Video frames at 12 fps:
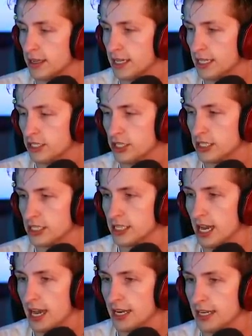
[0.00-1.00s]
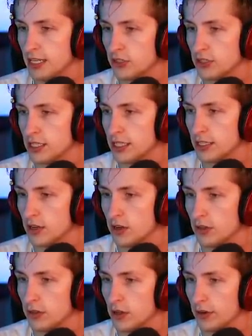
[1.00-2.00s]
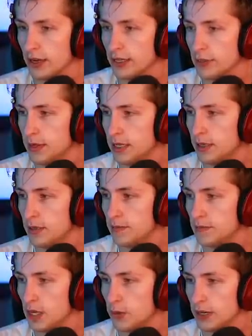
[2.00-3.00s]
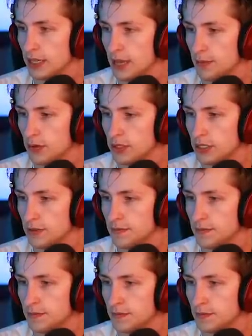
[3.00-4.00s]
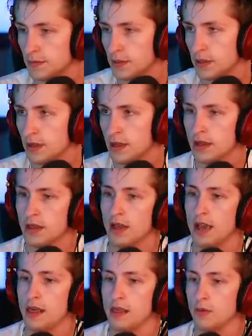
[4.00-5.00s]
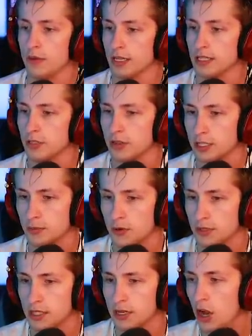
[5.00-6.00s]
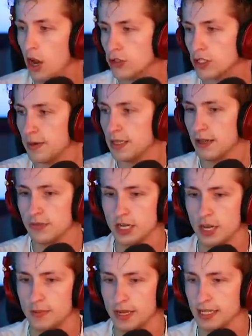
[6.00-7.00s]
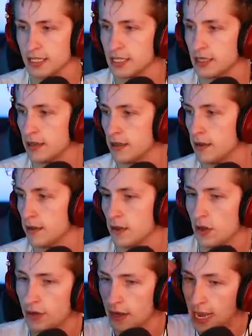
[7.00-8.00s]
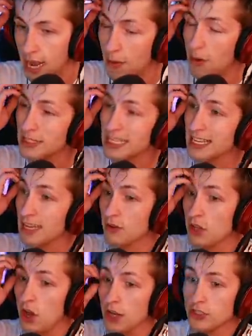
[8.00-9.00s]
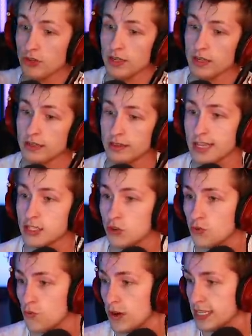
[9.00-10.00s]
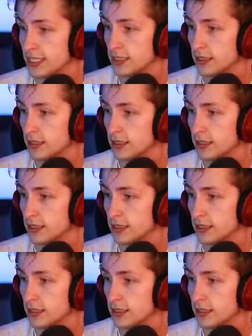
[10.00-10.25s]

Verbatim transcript: He's just not interested at all. Okay, let me get rid of that person. And then we can deal this person. Oh, somebody leveled up. Nice. Okay, I'm almost at level 100. That's great.